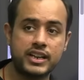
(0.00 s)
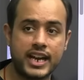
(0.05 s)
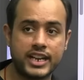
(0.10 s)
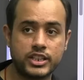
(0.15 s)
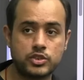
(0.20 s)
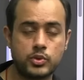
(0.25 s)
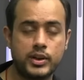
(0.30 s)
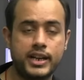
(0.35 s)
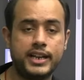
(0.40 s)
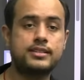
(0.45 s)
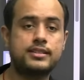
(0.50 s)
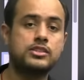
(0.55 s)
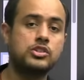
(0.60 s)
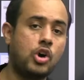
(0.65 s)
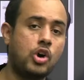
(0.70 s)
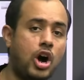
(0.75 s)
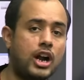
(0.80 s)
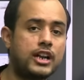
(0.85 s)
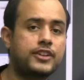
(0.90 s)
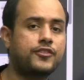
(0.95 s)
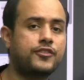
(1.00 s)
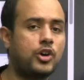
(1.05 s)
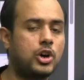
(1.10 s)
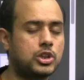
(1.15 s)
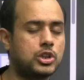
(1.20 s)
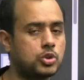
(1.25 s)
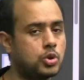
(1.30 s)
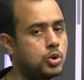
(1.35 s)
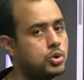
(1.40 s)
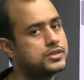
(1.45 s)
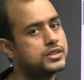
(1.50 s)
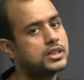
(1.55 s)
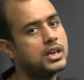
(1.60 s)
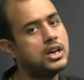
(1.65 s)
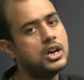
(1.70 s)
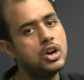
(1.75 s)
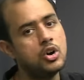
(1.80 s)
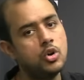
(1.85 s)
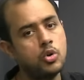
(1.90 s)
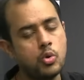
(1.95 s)
graduates, not for those
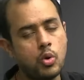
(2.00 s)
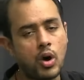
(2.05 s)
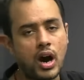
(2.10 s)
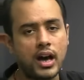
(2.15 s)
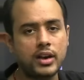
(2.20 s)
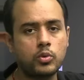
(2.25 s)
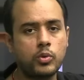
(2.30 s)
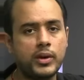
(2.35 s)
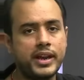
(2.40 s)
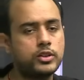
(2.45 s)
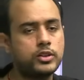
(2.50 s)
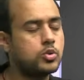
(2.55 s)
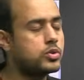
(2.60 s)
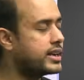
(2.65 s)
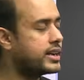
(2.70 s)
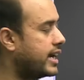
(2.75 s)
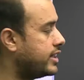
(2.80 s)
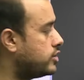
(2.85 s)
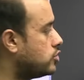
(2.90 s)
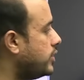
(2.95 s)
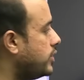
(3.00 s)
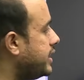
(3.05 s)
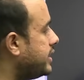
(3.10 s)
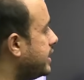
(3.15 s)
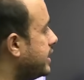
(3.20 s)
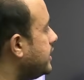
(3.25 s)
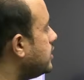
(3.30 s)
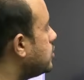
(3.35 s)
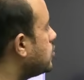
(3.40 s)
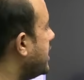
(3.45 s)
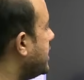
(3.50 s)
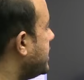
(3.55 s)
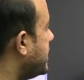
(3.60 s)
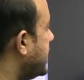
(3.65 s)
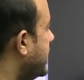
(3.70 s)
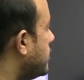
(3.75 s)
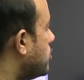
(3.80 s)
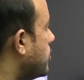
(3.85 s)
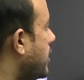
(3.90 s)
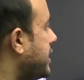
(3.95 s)
who are going to graduate in
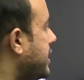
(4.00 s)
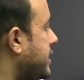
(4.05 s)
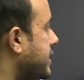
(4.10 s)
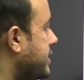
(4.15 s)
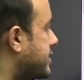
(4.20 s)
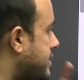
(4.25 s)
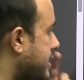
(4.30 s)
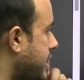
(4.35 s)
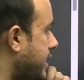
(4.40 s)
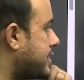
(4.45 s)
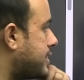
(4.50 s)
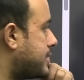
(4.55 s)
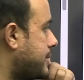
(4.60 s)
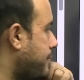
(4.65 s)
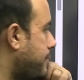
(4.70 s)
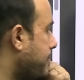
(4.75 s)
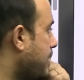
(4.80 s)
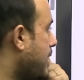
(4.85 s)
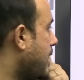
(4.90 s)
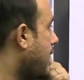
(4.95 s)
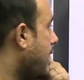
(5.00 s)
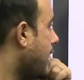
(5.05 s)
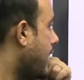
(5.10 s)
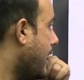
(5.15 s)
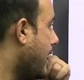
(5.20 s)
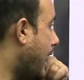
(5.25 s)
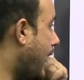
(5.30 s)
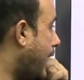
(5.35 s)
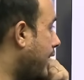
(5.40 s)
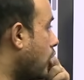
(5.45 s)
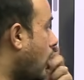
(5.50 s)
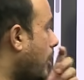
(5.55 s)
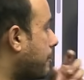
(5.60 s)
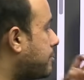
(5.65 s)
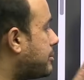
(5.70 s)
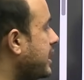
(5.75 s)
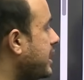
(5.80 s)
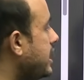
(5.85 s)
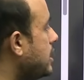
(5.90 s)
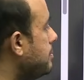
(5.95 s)
2026. And
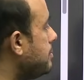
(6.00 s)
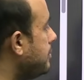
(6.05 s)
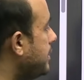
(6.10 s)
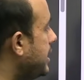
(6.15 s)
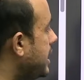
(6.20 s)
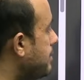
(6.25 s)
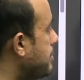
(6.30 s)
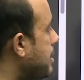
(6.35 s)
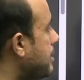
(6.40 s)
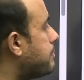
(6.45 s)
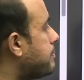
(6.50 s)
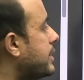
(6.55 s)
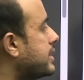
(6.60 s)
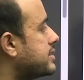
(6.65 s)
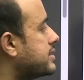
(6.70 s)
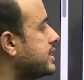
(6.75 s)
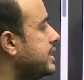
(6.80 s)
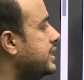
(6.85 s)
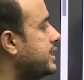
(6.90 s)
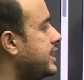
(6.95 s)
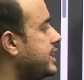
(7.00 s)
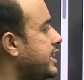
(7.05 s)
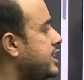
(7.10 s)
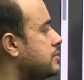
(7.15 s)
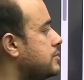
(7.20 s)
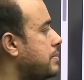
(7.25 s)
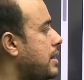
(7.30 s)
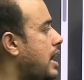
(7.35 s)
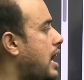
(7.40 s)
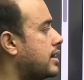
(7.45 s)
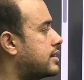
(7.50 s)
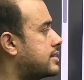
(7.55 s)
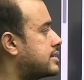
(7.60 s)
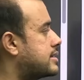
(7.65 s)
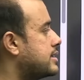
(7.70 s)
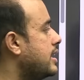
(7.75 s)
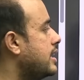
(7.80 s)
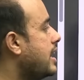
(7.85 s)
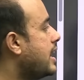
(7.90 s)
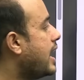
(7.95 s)
obtain minimum percentage
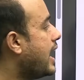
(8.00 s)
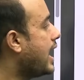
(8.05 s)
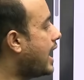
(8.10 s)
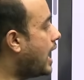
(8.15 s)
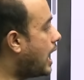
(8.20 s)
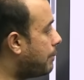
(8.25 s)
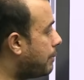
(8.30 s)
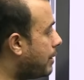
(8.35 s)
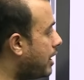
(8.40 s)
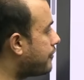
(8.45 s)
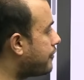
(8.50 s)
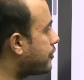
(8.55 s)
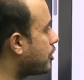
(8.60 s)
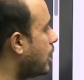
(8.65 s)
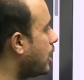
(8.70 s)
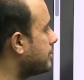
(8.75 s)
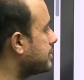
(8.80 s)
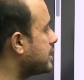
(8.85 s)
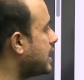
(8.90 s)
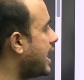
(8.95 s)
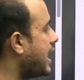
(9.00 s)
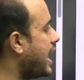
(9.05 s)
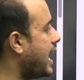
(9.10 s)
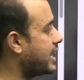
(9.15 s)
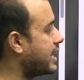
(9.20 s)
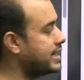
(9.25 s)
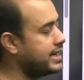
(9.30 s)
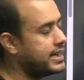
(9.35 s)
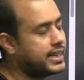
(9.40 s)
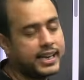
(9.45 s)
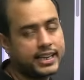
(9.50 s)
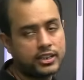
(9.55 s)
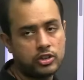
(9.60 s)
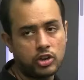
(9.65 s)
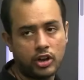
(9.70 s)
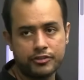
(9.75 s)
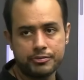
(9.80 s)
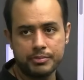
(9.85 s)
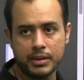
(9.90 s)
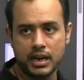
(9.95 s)
marks above from the
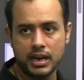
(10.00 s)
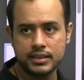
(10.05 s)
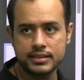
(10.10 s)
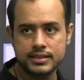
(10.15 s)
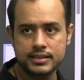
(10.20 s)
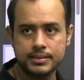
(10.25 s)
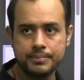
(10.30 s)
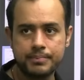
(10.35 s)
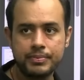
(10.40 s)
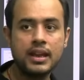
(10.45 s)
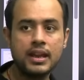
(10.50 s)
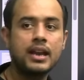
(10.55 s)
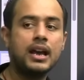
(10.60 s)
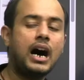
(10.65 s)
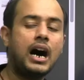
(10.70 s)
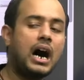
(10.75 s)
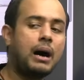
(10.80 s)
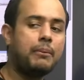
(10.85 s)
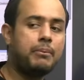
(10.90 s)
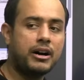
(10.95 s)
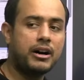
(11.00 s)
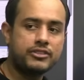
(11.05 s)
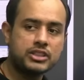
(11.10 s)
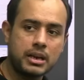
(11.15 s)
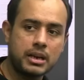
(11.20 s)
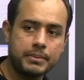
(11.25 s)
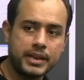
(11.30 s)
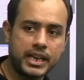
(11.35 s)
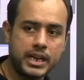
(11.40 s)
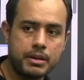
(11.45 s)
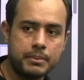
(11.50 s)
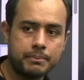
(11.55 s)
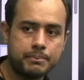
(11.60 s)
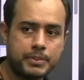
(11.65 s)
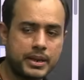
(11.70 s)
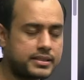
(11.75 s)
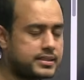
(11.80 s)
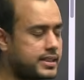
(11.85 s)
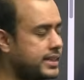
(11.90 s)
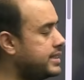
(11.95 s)
aggregate of marks. Above the minimum
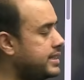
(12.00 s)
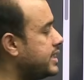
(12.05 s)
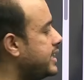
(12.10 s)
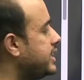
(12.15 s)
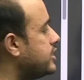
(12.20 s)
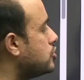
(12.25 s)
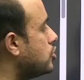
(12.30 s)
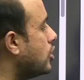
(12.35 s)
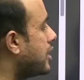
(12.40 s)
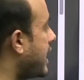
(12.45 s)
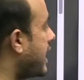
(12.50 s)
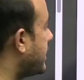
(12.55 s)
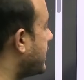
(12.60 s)
percentage, your